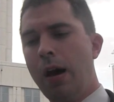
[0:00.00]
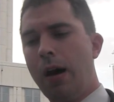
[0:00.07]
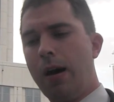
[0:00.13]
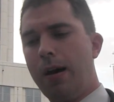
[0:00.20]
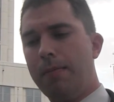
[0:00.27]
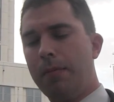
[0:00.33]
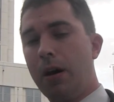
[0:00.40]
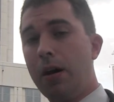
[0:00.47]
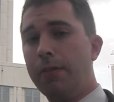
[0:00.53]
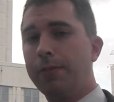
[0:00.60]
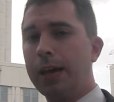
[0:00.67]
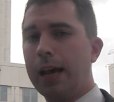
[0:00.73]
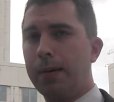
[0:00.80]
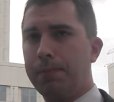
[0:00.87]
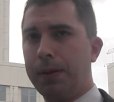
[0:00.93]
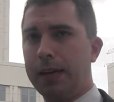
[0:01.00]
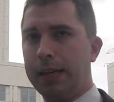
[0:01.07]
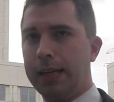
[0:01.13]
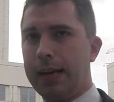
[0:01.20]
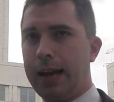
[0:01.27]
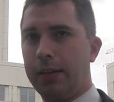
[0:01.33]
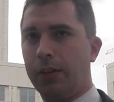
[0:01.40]
of that
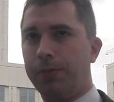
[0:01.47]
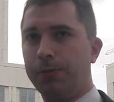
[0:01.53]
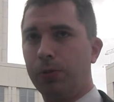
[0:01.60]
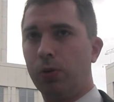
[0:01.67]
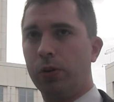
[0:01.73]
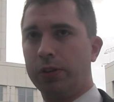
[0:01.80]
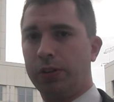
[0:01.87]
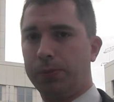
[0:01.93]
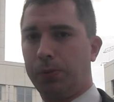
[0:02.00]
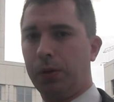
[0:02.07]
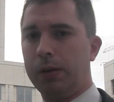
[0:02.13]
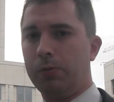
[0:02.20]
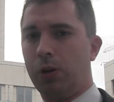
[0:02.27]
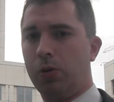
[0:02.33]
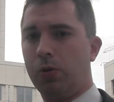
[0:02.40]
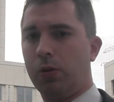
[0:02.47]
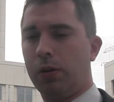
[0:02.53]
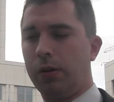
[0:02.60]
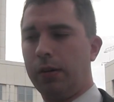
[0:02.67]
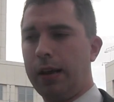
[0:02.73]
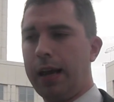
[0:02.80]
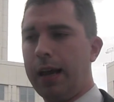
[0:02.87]
opinion at the Florida Supreme
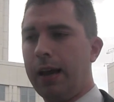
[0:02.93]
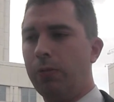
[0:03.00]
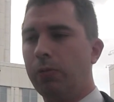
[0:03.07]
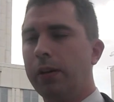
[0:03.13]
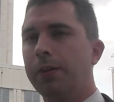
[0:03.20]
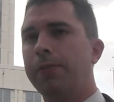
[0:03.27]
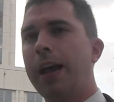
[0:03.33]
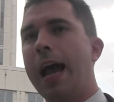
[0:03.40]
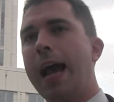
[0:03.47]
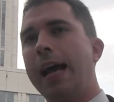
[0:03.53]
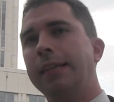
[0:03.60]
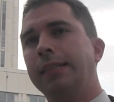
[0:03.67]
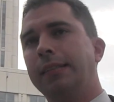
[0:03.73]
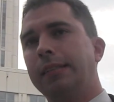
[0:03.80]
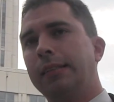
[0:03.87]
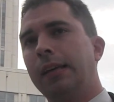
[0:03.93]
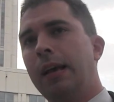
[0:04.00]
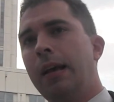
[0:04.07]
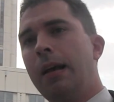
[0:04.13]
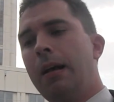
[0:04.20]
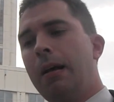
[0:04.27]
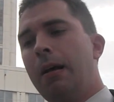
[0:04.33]
Court, and we have asked
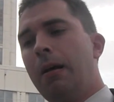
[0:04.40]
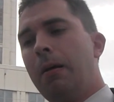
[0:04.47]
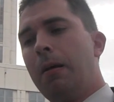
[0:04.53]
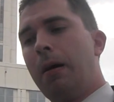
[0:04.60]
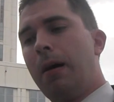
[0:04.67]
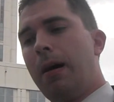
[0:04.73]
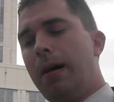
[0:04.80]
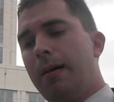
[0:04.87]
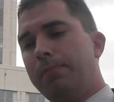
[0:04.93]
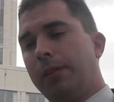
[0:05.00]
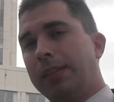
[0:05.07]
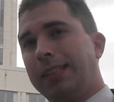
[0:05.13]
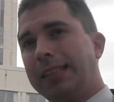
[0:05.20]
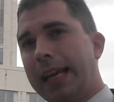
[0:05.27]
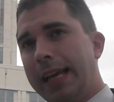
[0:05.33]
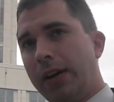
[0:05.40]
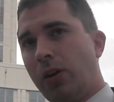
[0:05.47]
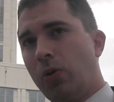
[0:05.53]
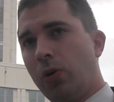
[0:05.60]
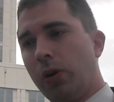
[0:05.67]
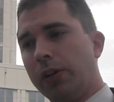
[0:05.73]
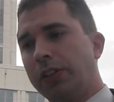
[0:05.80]
the state
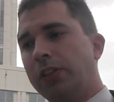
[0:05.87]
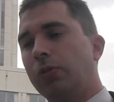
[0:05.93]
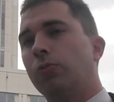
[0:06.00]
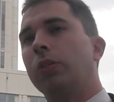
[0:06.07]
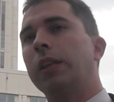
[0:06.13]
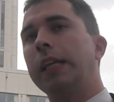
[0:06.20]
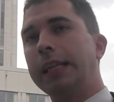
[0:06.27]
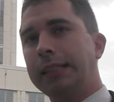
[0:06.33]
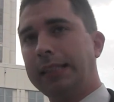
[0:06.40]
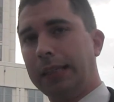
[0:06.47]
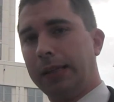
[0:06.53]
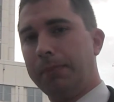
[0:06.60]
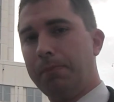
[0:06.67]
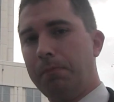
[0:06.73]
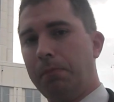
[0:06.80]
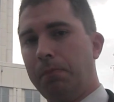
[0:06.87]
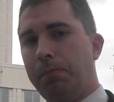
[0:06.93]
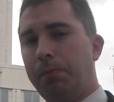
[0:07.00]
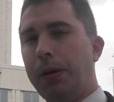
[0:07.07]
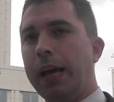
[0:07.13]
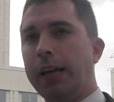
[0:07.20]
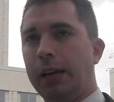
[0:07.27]
courts to release him
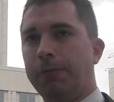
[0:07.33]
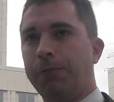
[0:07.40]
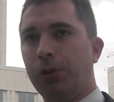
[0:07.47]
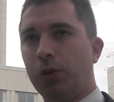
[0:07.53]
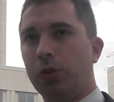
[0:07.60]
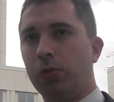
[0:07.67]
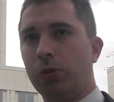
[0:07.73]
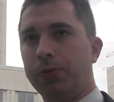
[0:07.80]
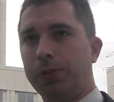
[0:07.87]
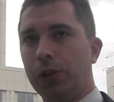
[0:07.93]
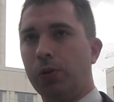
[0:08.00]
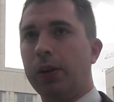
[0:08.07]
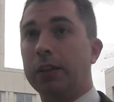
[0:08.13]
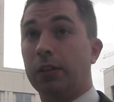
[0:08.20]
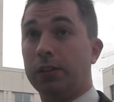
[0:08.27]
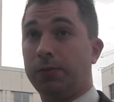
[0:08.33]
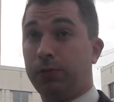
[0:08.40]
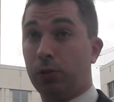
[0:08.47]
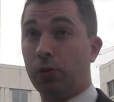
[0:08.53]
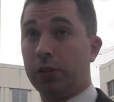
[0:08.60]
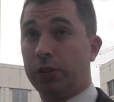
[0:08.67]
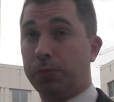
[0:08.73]
pending further review at the
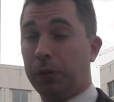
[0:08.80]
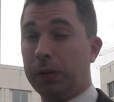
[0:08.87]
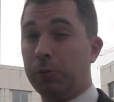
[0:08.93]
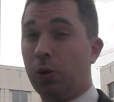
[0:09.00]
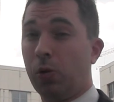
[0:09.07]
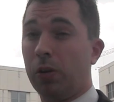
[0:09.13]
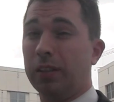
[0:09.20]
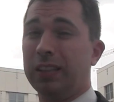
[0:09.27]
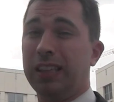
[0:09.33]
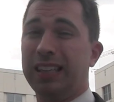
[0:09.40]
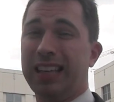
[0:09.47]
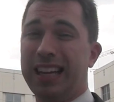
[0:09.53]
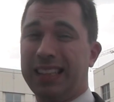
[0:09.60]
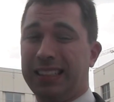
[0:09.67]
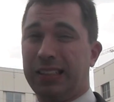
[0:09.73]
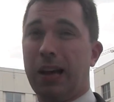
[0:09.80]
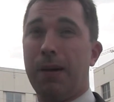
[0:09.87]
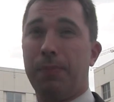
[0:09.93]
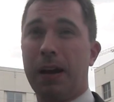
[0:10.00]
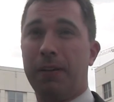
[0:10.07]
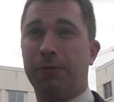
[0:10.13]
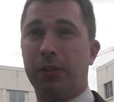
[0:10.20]
Florida Supreme Court, and then the next
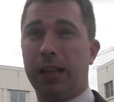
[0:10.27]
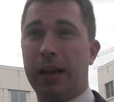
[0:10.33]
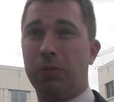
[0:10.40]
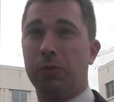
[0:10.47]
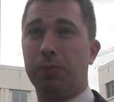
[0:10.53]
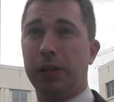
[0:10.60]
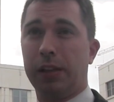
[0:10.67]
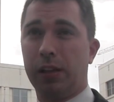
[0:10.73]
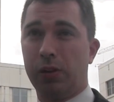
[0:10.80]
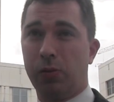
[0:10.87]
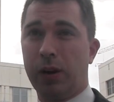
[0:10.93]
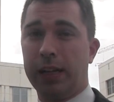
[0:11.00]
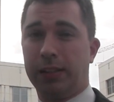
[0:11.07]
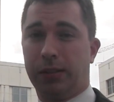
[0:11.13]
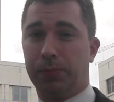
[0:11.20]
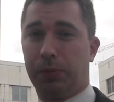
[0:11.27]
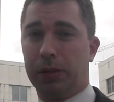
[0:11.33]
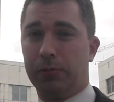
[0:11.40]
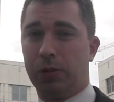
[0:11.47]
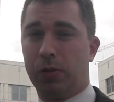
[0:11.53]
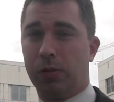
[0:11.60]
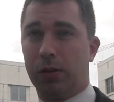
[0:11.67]
stop after that would be the U.S.
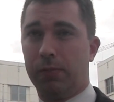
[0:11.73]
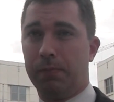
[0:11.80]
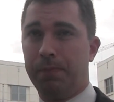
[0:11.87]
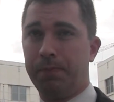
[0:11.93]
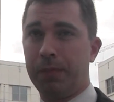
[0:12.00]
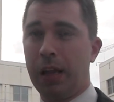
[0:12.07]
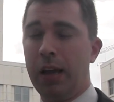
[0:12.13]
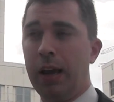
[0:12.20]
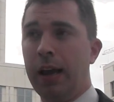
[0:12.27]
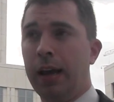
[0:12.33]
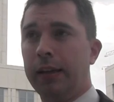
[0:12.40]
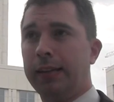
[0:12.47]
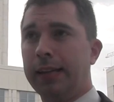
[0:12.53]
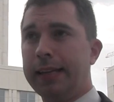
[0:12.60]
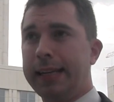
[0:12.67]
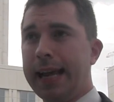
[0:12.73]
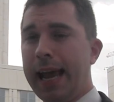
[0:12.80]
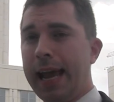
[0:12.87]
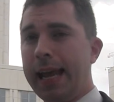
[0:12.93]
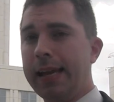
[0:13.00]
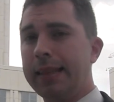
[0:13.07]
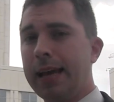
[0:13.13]
Supreme Court.
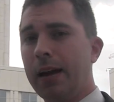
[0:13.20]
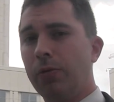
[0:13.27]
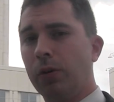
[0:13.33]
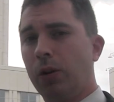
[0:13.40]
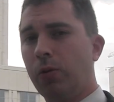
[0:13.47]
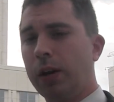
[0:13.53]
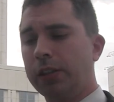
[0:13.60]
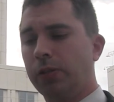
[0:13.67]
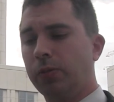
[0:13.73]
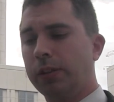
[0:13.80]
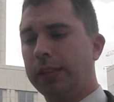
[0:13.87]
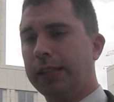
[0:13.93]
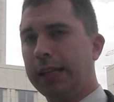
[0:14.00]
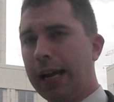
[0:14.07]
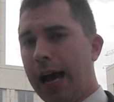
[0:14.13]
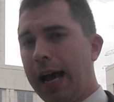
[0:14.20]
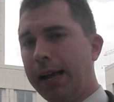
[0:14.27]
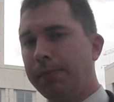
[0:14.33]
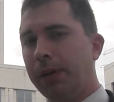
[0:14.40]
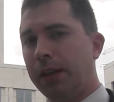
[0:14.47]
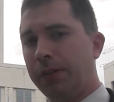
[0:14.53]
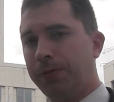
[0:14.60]
Today, that request was
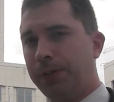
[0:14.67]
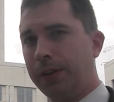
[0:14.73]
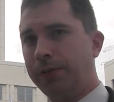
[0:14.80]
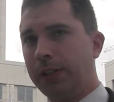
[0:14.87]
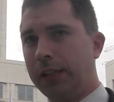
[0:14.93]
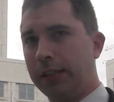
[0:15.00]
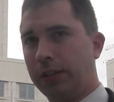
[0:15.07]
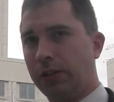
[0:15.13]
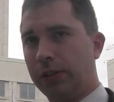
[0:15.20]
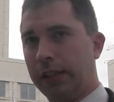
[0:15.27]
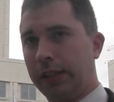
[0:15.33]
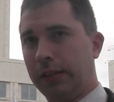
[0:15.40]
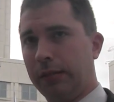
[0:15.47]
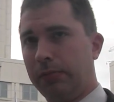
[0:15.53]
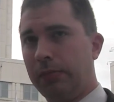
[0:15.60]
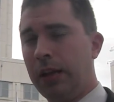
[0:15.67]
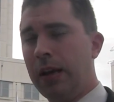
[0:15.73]
denied by the 5th District.